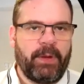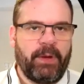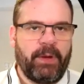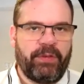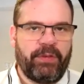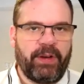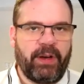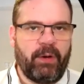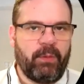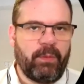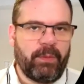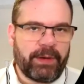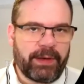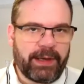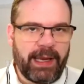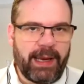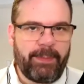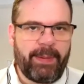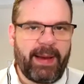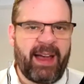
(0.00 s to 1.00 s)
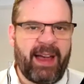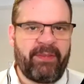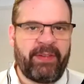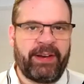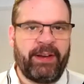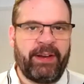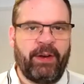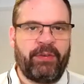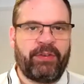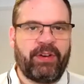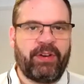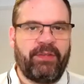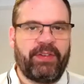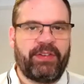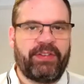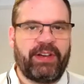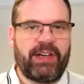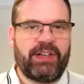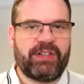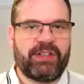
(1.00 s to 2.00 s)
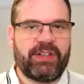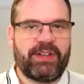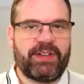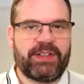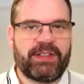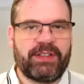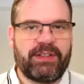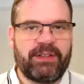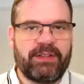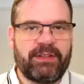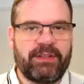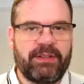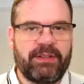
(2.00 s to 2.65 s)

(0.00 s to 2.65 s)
So keep having those conversations.